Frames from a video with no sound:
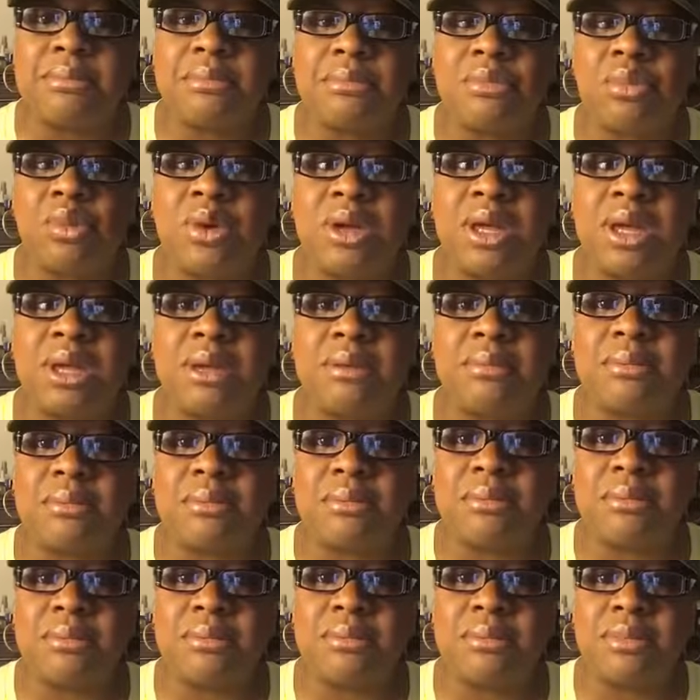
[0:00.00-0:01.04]
what?
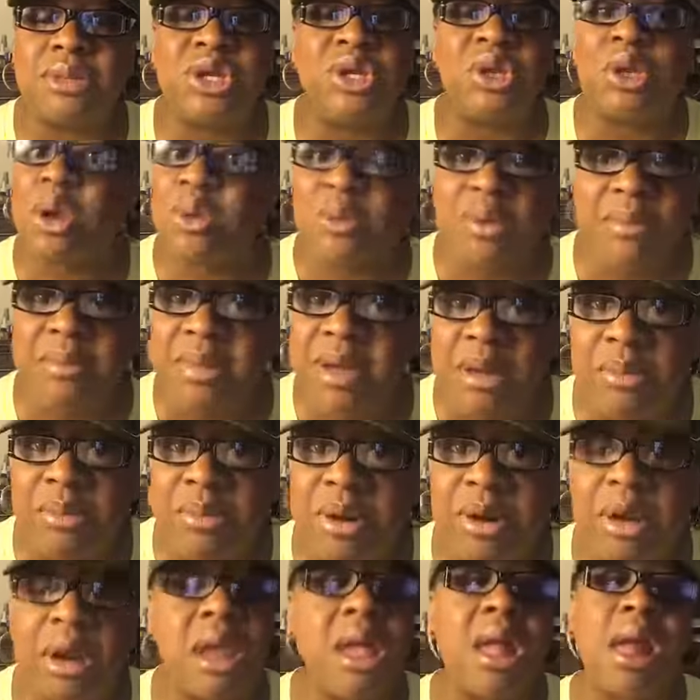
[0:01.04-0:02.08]
You don't
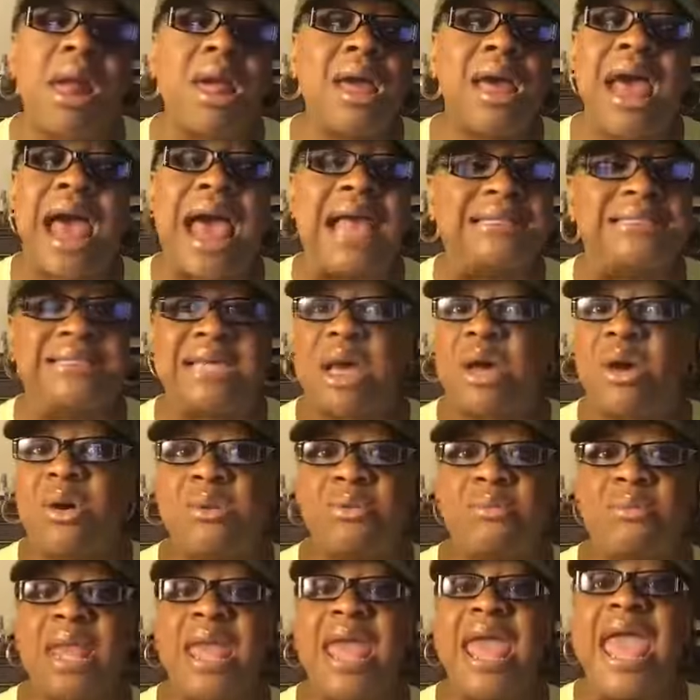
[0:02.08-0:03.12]
remember? I
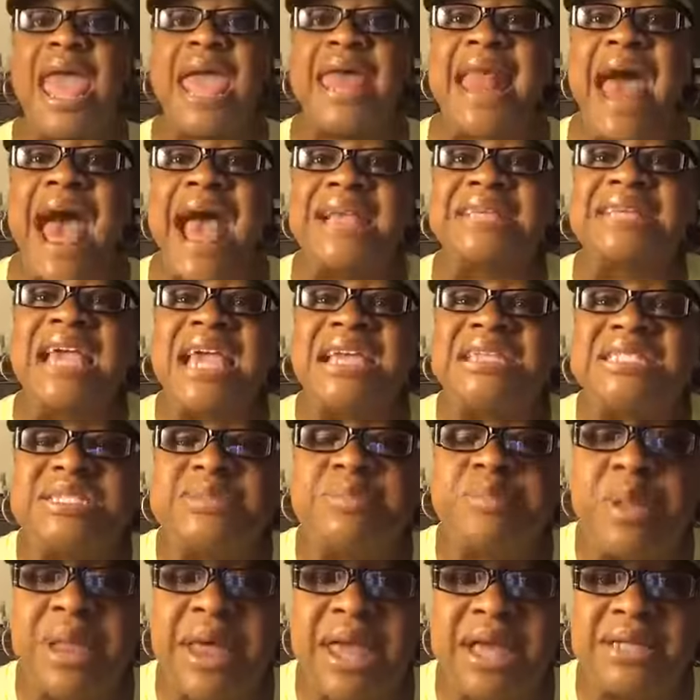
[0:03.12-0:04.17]
don't. And I
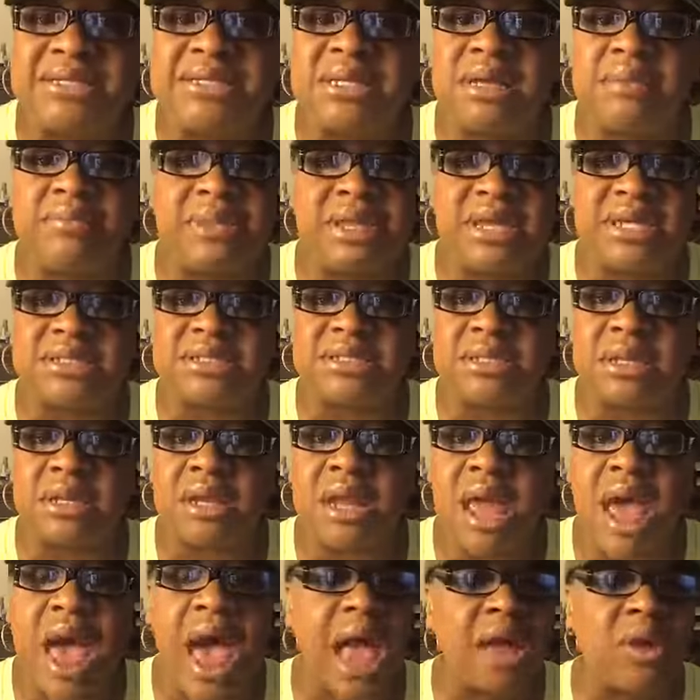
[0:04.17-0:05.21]
explained to them, "Listen,
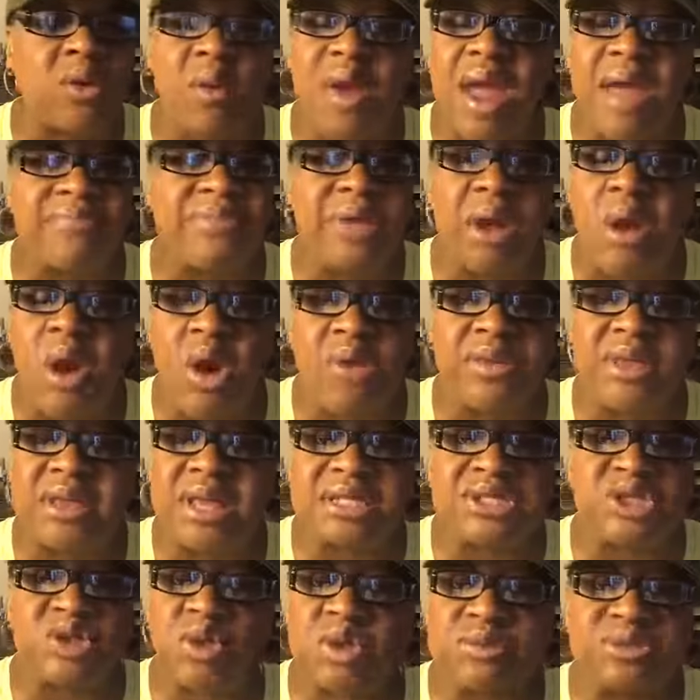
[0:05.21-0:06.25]
I grabbed a hold of
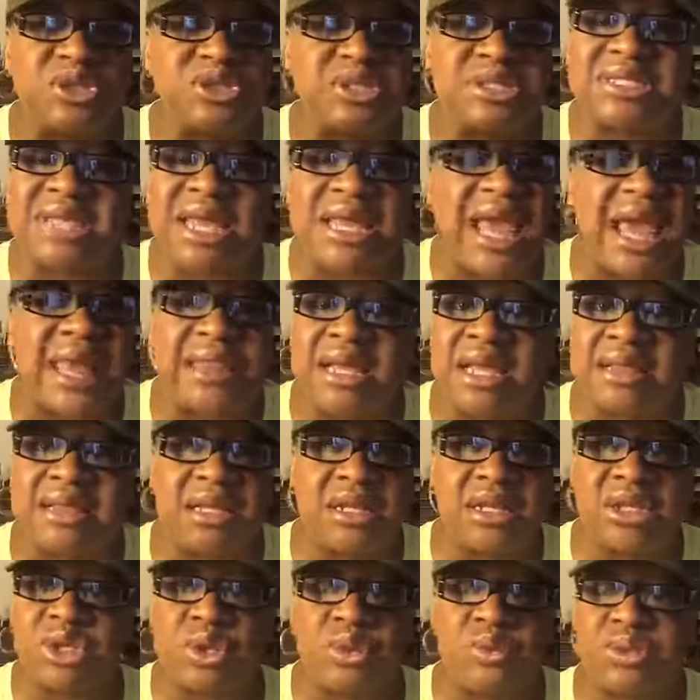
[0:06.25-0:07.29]
that scripture. This ain't got nothing
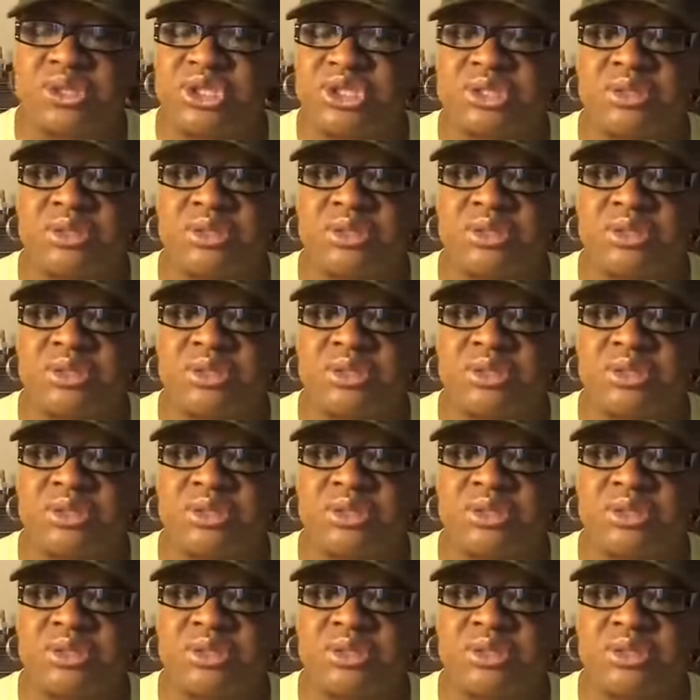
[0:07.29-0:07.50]
to do with